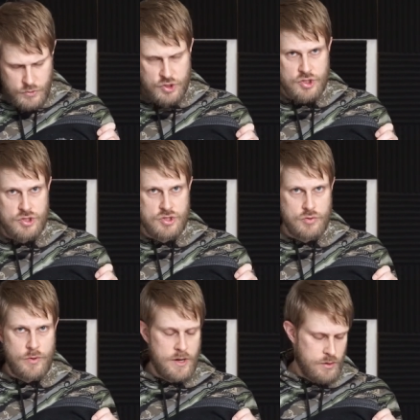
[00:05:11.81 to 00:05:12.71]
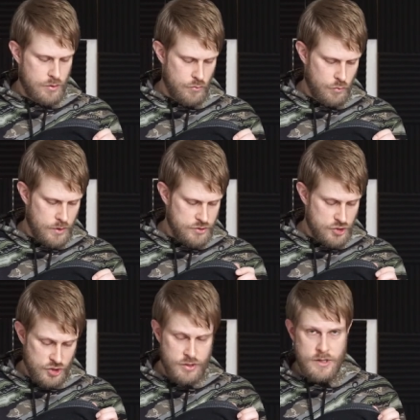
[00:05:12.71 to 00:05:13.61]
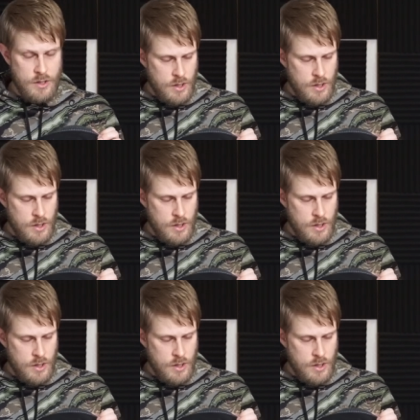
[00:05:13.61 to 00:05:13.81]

jiu-jitsu and one's journey.